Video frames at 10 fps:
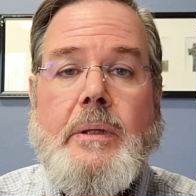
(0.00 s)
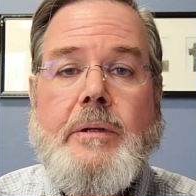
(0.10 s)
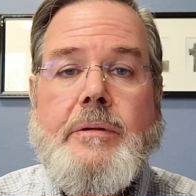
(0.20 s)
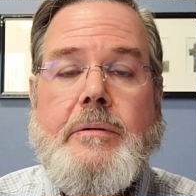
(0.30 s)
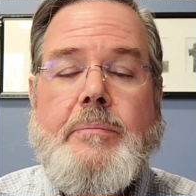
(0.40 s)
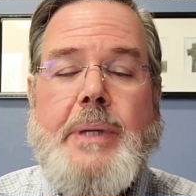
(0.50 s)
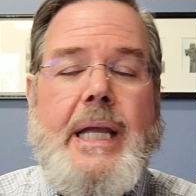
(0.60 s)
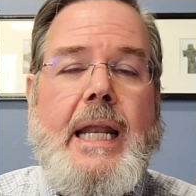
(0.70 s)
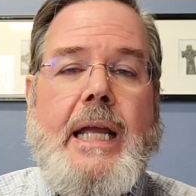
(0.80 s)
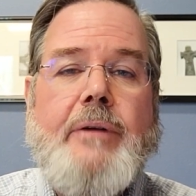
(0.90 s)
the
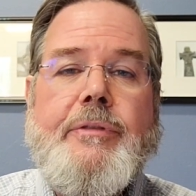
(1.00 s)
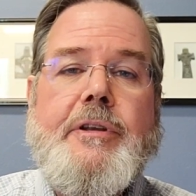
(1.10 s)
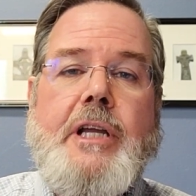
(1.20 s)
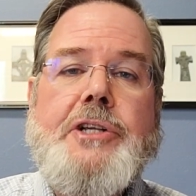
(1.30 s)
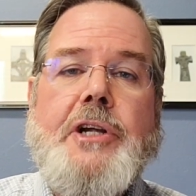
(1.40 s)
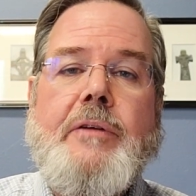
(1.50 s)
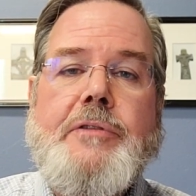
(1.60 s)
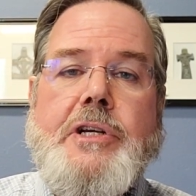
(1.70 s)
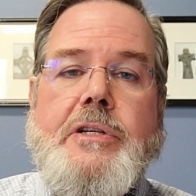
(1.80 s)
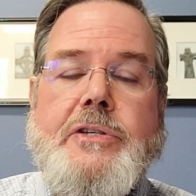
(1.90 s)
beginning of the teaching of
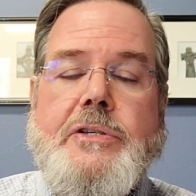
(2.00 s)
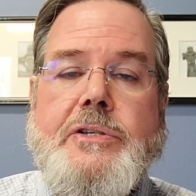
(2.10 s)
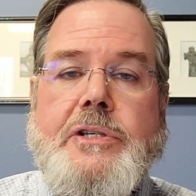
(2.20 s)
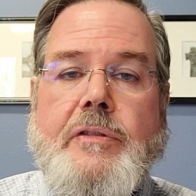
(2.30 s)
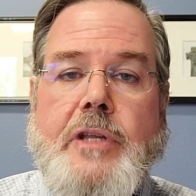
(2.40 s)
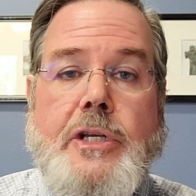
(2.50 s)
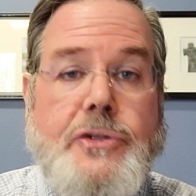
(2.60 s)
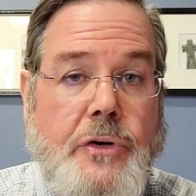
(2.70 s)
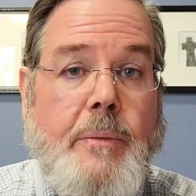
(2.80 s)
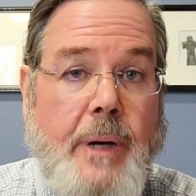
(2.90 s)
Jesus in the
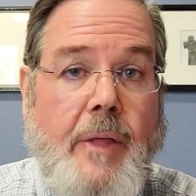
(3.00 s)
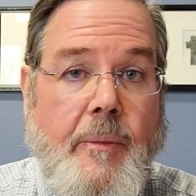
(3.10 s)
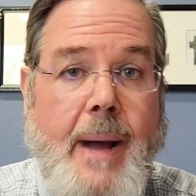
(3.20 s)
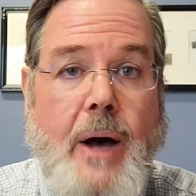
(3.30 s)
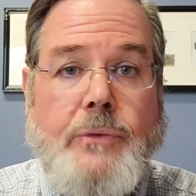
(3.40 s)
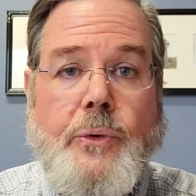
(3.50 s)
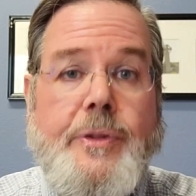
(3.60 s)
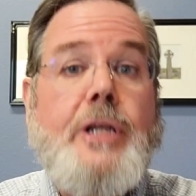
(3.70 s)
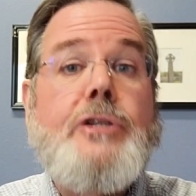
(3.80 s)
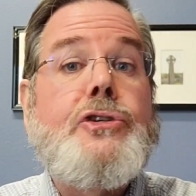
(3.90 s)
Sermon on the Mount or
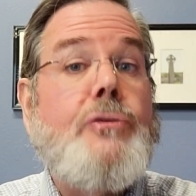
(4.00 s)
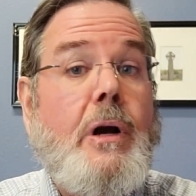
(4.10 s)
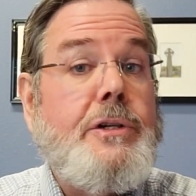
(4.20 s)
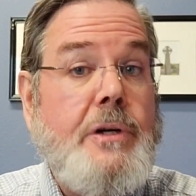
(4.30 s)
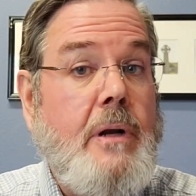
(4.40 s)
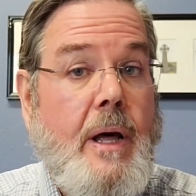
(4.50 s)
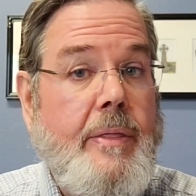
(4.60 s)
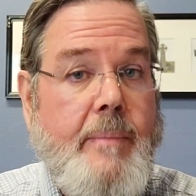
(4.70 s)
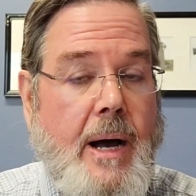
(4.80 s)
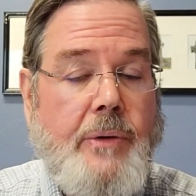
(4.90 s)
the Instruction
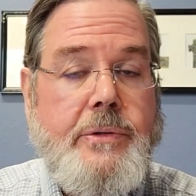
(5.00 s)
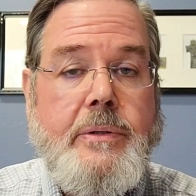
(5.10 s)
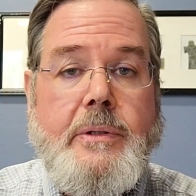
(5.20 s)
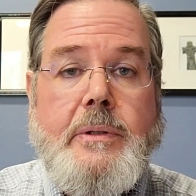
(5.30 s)
on the Mount,